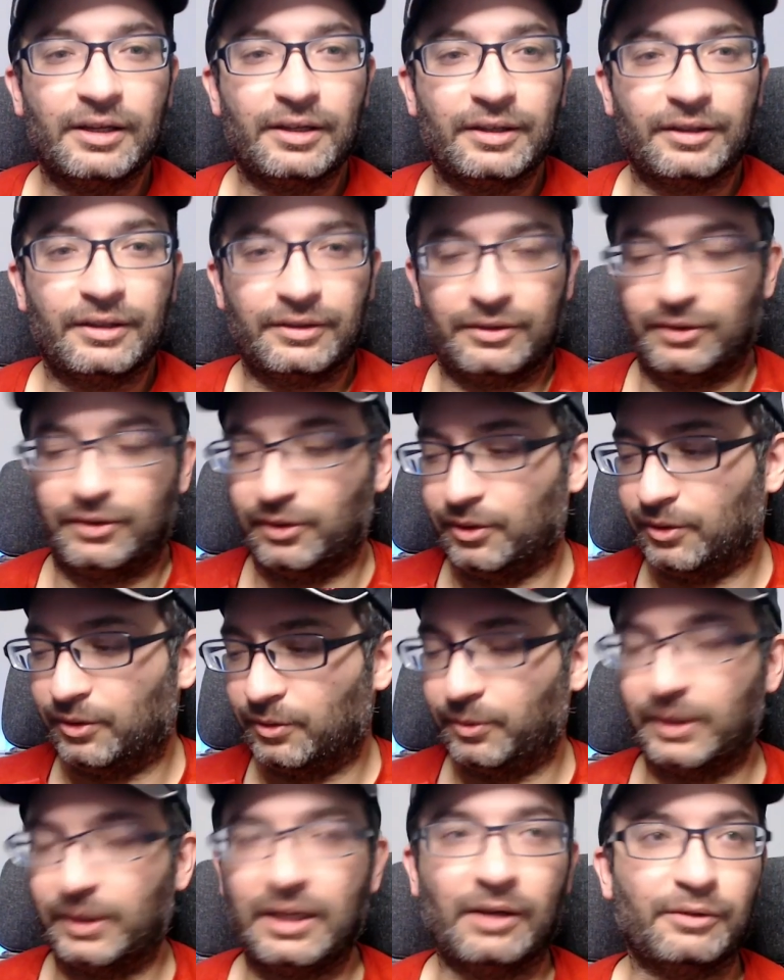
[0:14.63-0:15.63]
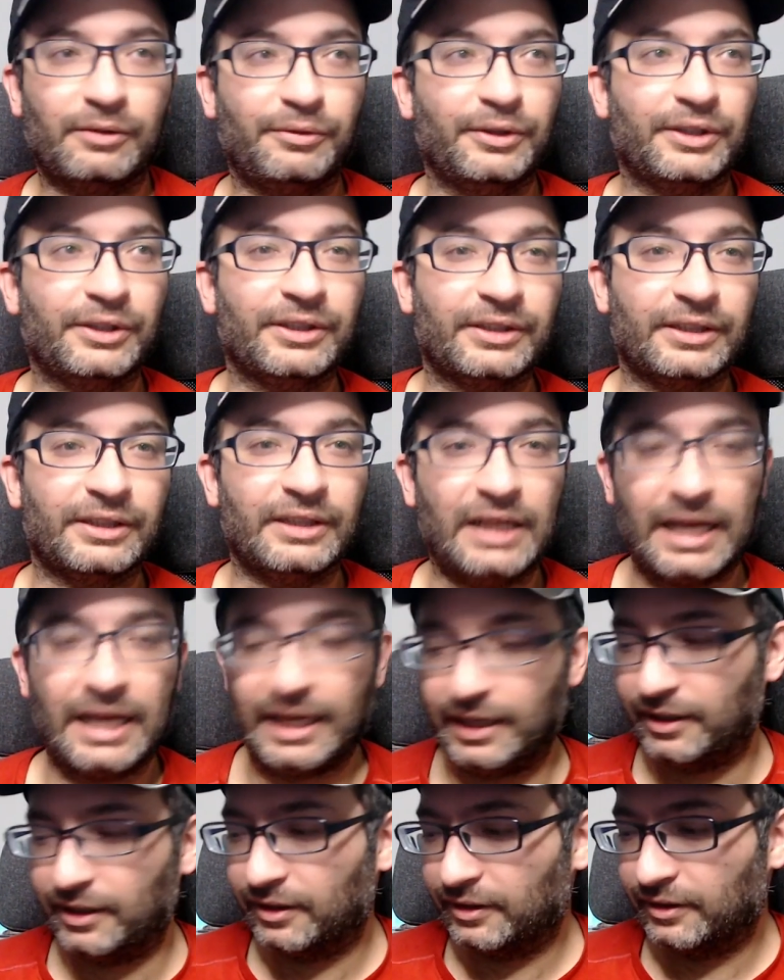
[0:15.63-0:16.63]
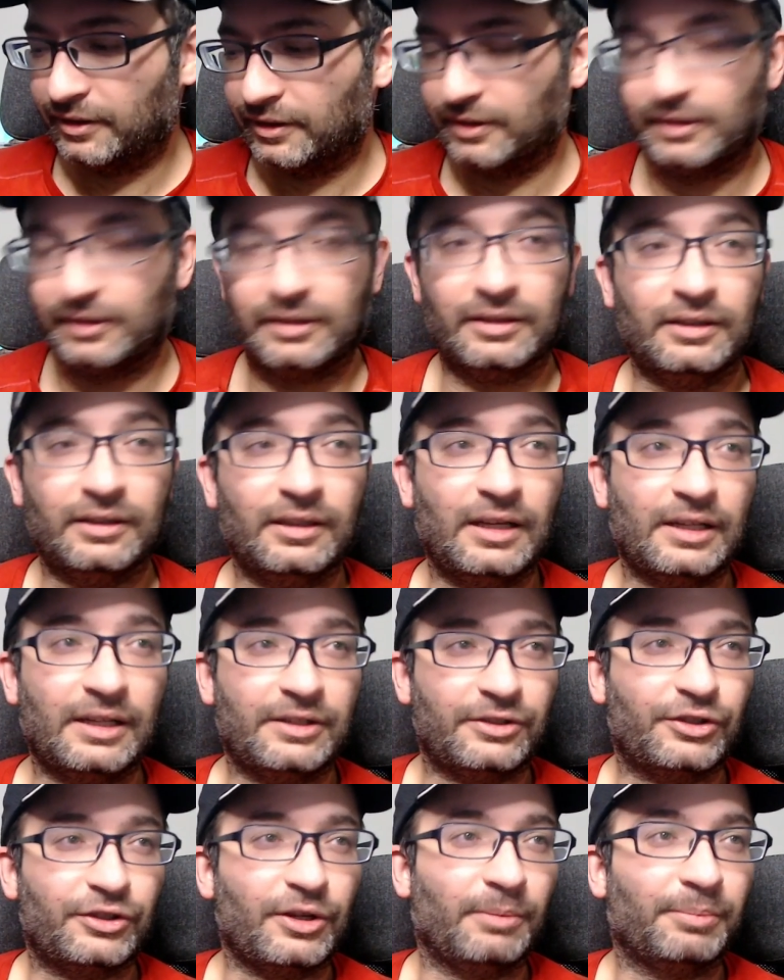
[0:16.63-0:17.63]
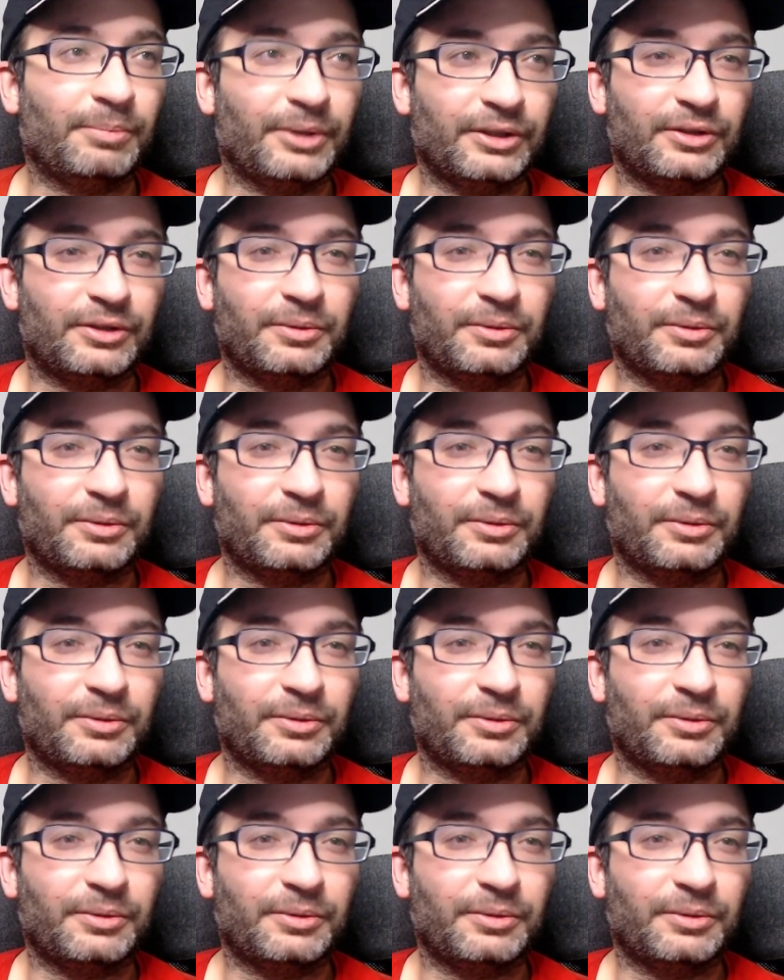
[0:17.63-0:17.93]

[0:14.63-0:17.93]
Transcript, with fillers: So without further delay, let's jump into